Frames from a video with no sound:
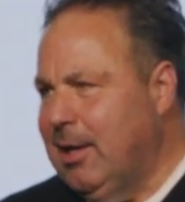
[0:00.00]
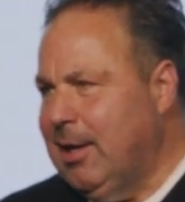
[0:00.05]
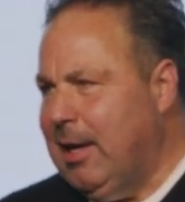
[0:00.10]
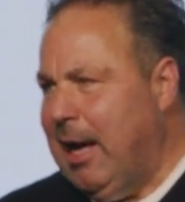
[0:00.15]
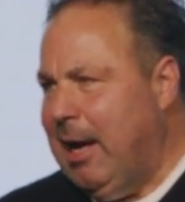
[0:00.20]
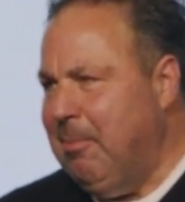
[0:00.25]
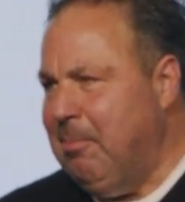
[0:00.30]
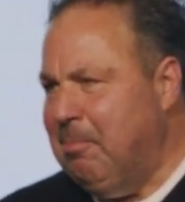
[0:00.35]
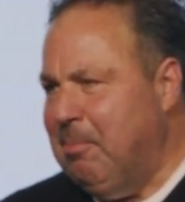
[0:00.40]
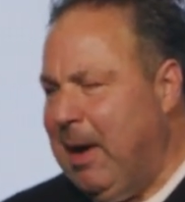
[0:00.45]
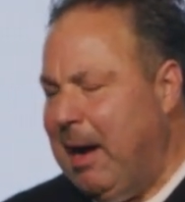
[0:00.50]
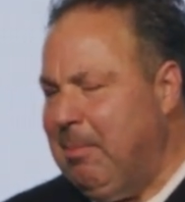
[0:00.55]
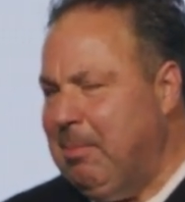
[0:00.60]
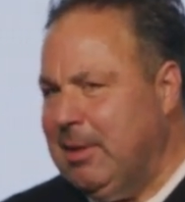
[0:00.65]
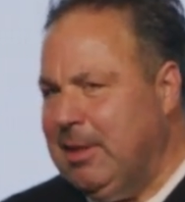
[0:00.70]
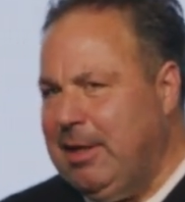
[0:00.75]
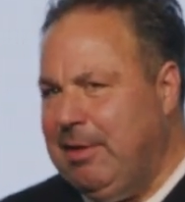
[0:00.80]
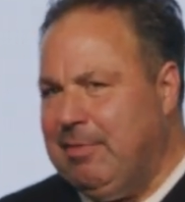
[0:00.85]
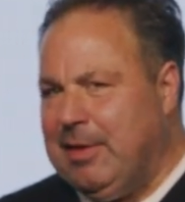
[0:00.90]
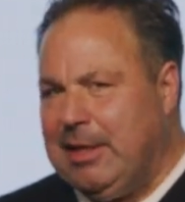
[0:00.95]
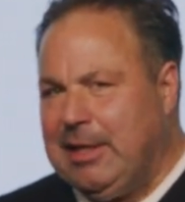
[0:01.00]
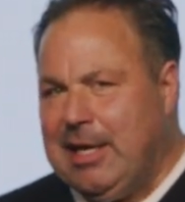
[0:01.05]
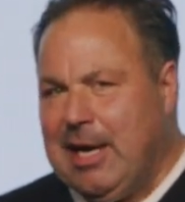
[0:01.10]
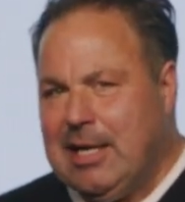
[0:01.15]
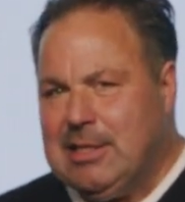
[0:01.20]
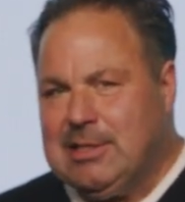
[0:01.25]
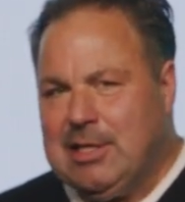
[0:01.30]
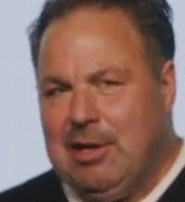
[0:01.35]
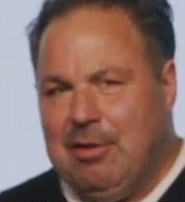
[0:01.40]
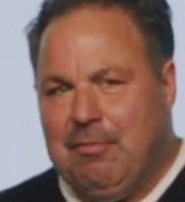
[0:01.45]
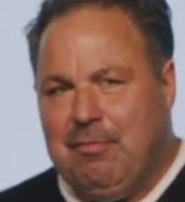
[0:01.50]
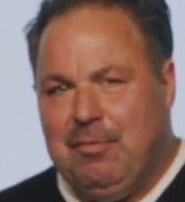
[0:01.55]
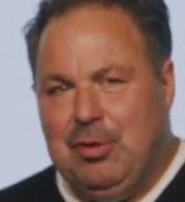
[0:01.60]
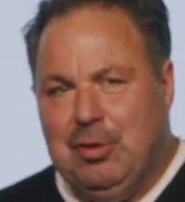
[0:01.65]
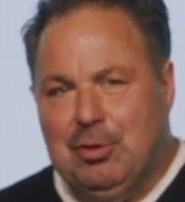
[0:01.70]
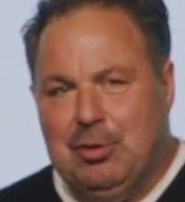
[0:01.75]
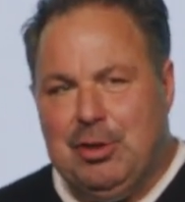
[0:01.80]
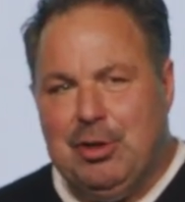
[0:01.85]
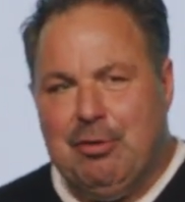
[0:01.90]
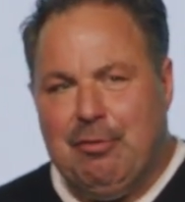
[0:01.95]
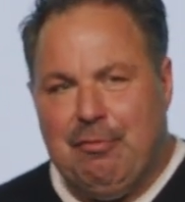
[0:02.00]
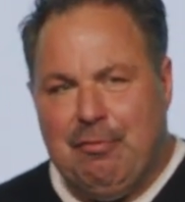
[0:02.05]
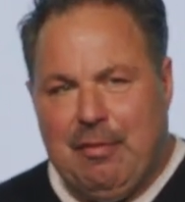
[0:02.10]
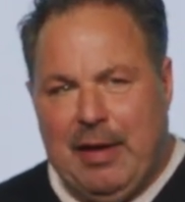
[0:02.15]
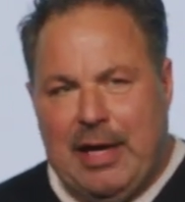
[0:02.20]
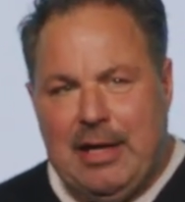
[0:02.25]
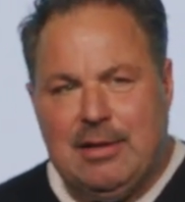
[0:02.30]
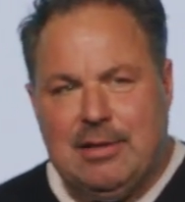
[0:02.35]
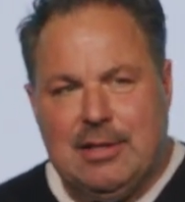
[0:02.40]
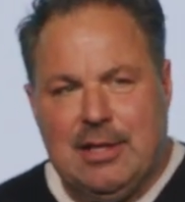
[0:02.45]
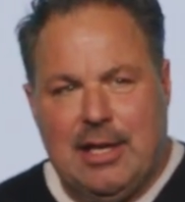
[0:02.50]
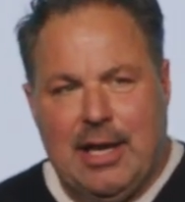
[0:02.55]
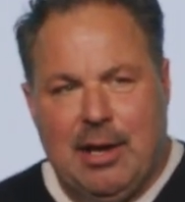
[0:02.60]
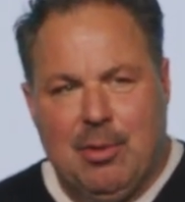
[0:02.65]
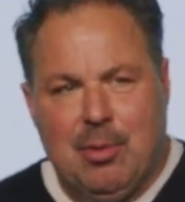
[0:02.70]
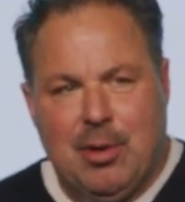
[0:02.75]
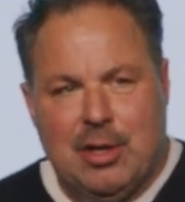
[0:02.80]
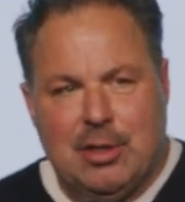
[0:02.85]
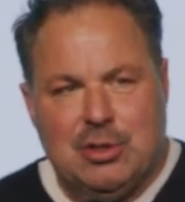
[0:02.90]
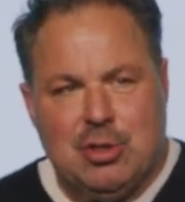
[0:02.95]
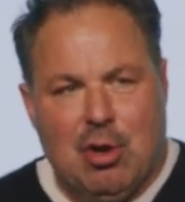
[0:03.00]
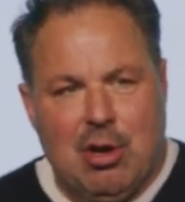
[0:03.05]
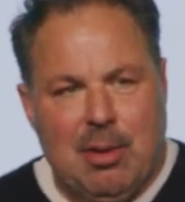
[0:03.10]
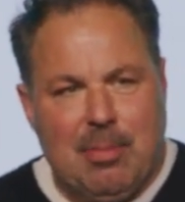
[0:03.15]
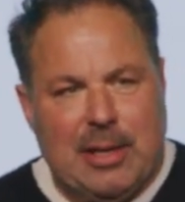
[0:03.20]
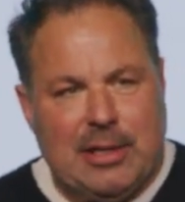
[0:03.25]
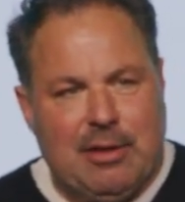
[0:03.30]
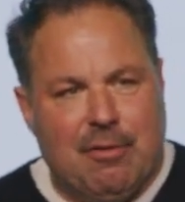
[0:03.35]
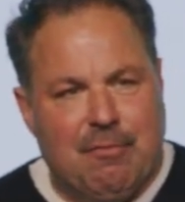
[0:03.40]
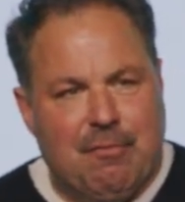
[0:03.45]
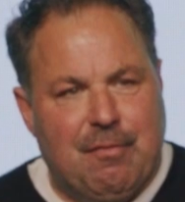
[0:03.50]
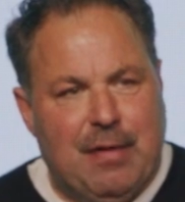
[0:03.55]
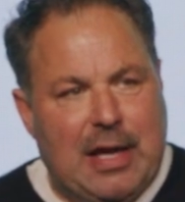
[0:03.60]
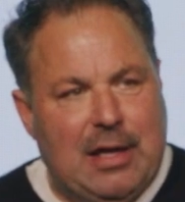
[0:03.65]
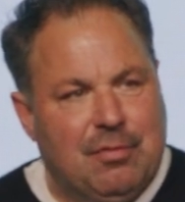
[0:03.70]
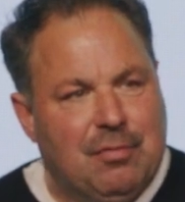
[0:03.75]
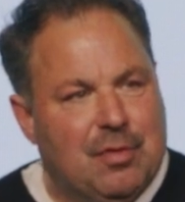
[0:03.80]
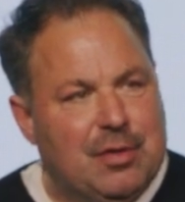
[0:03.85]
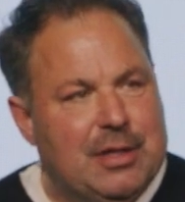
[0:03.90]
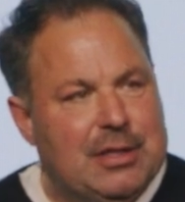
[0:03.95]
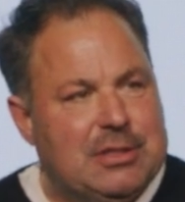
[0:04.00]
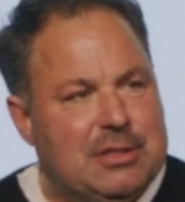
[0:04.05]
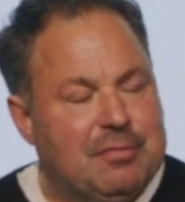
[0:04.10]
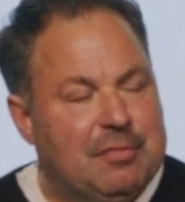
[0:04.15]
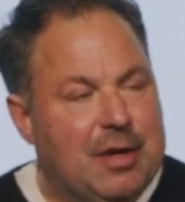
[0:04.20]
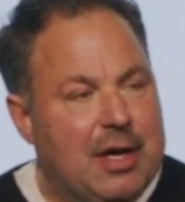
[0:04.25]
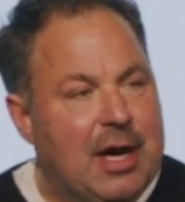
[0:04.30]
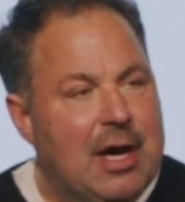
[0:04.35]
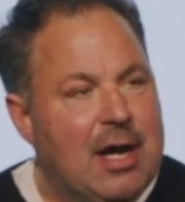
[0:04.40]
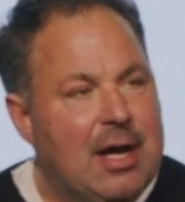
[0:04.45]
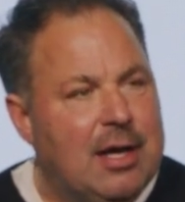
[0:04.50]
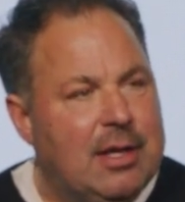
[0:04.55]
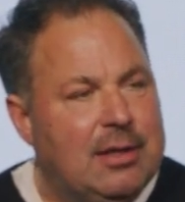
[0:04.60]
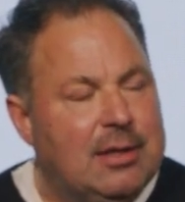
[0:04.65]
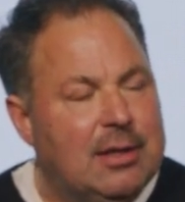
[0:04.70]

And I believe that God's going to fuel your faith today. We're going to talk about the faithfulness of God.